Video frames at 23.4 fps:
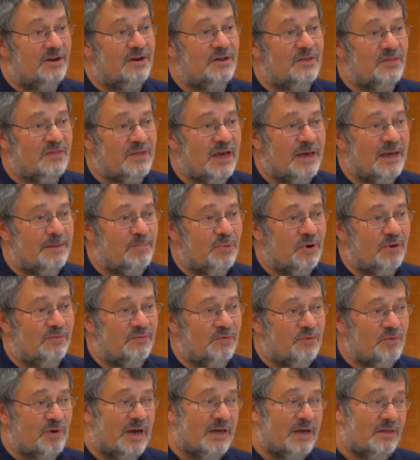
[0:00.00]
a disciple
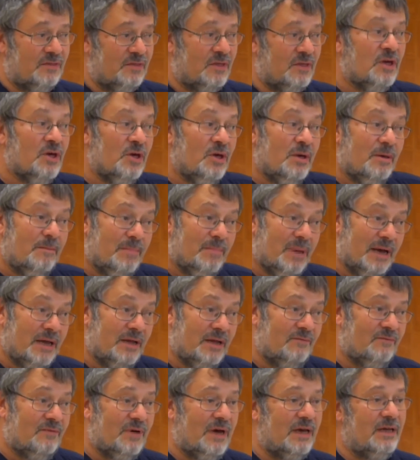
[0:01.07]
of Christ by
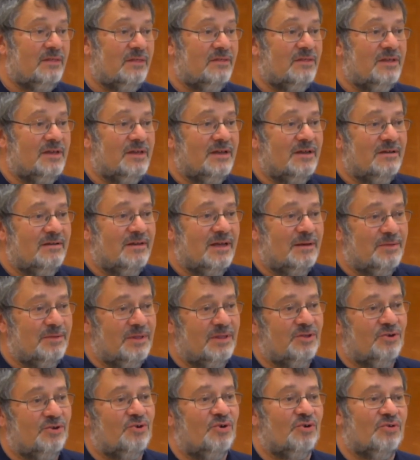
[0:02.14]
inviting
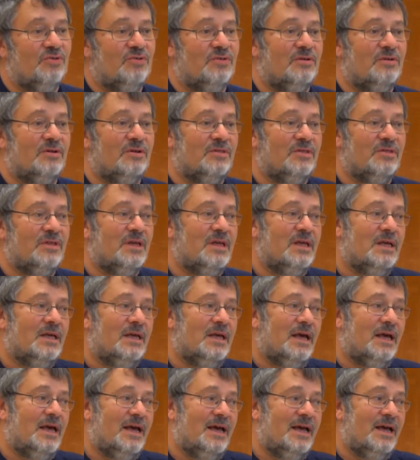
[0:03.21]
Pentecostals
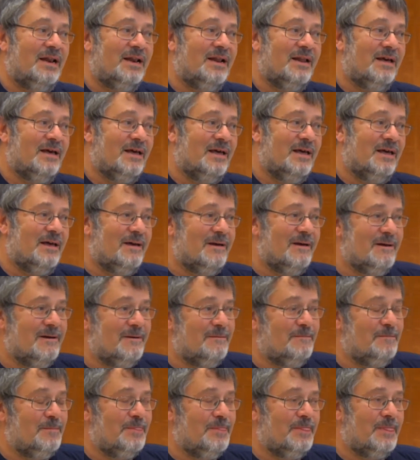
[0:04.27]
and
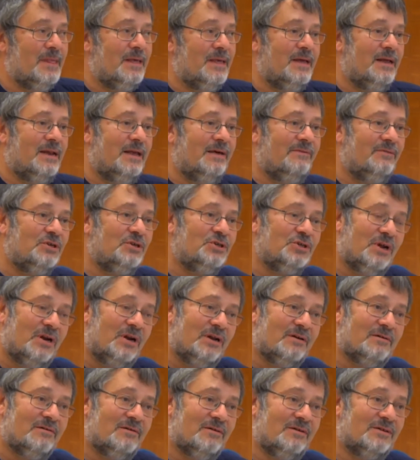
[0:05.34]

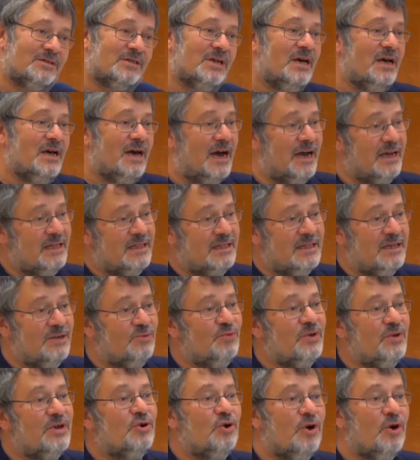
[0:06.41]
evangelicals. I
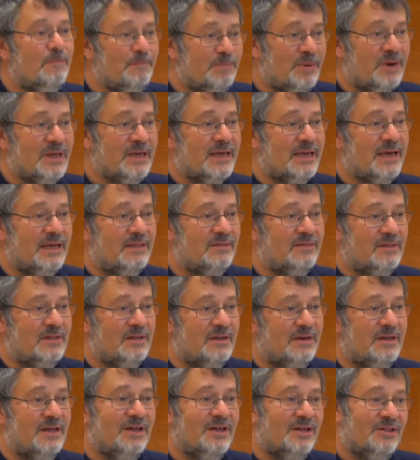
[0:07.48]
think we
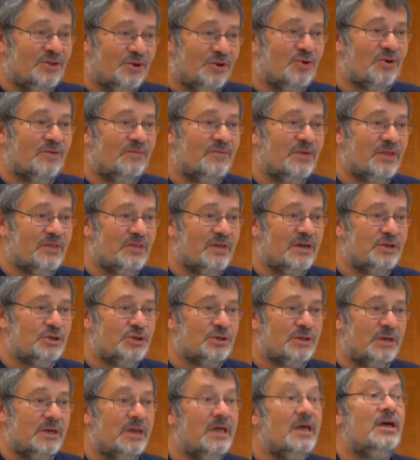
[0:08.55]
complicated the
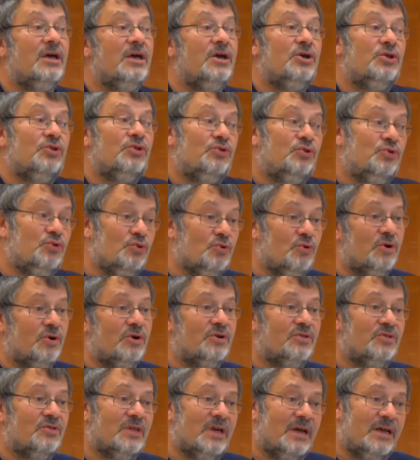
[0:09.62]
conversation
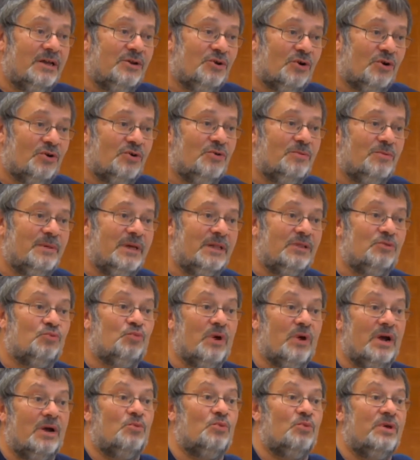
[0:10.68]
towards a document
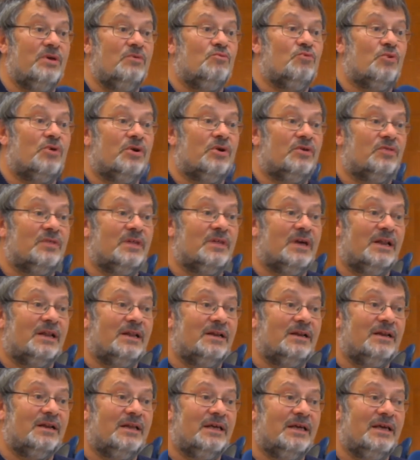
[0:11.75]
where we were
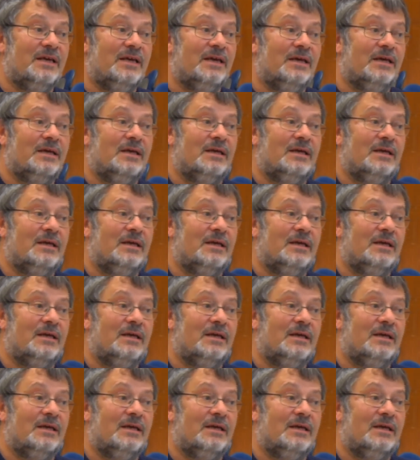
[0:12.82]
suddenly